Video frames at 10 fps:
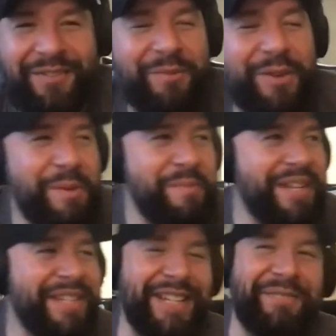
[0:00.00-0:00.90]
I want to be
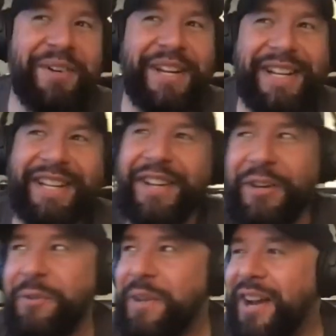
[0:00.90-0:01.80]
mentioned. But no,
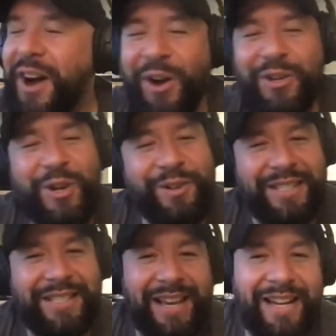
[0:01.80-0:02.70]
all jokes
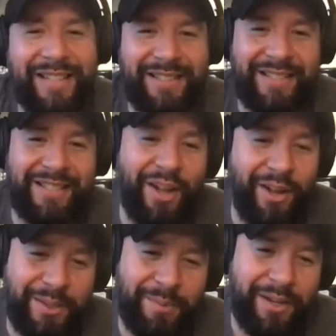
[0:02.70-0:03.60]
aside, I think this is
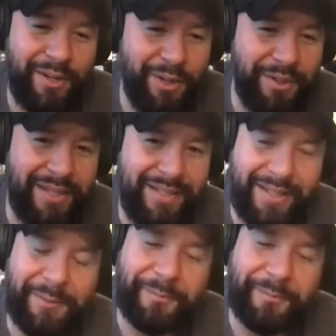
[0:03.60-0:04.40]
awesome that you're doing this. So.